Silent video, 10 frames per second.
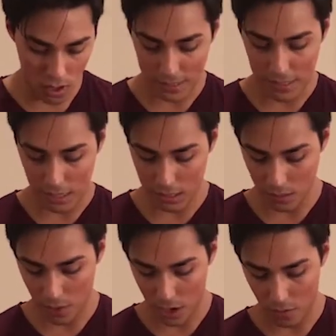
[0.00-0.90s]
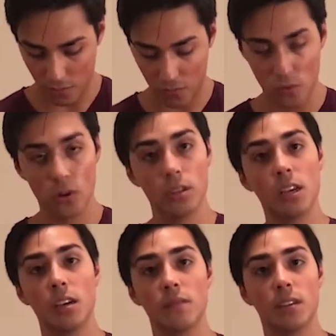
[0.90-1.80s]
It says about 4
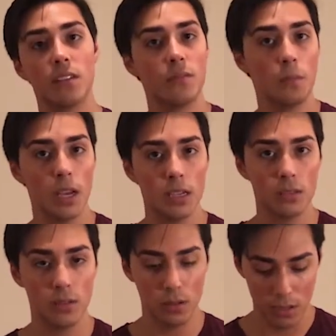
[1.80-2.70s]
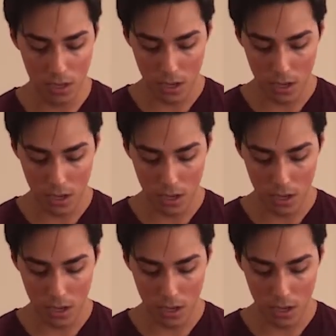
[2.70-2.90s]
leaves of basil,